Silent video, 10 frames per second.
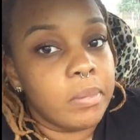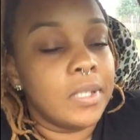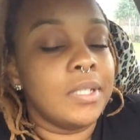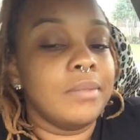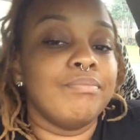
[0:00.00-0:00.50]

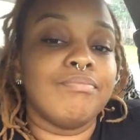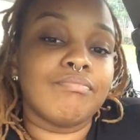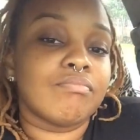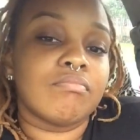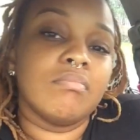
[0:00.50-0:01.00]
but
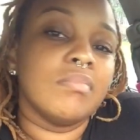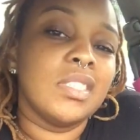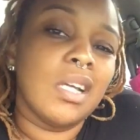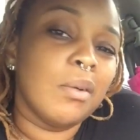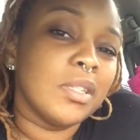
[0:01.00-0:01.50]

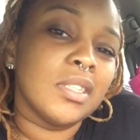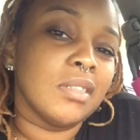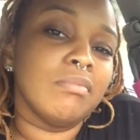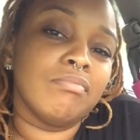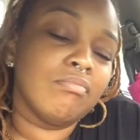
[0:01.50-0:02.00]
it's not worth
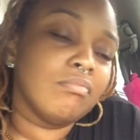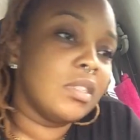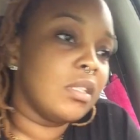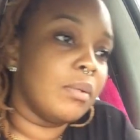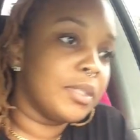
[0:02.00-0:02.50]
it.
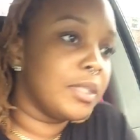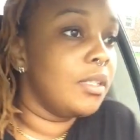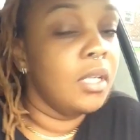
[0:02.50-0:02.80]
It's not worth it.